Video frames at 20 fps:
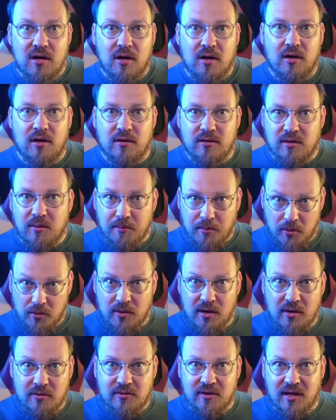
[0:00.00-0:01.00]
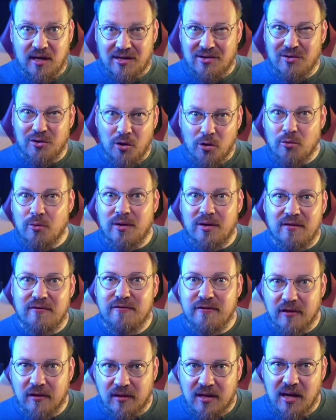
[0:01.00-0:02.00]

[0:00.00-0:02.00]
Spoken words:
on the burnout that I could already feel